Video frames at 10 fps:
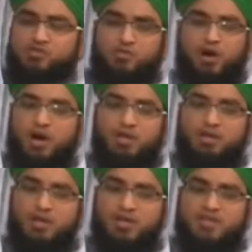
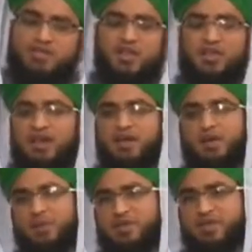Subhanallah, it is really, really
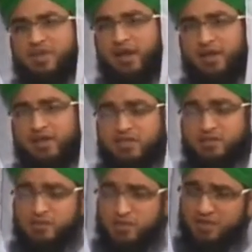amazing. And
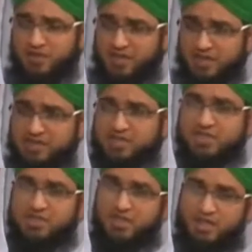specifically
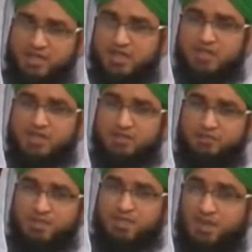this incident,
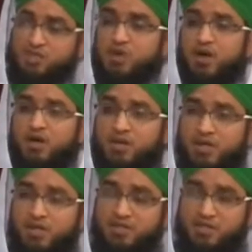this ghazwa,
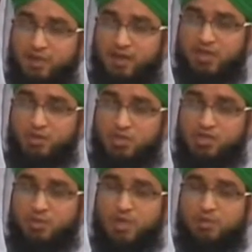this battle in
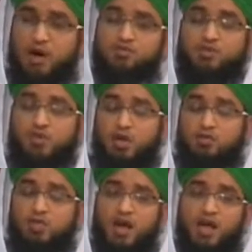which Nabi Pak
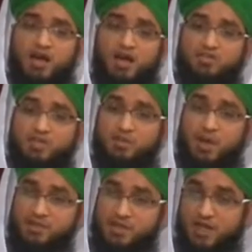sallallahu ta'ala alayhi wasallam
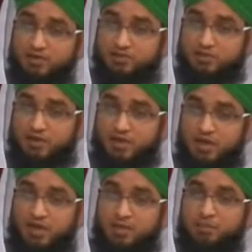himself
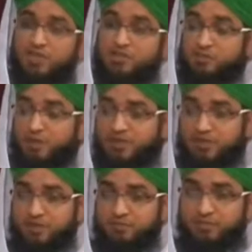
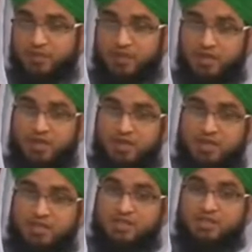participated,
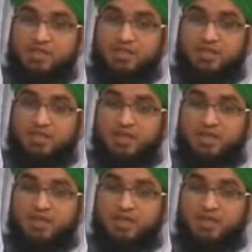it's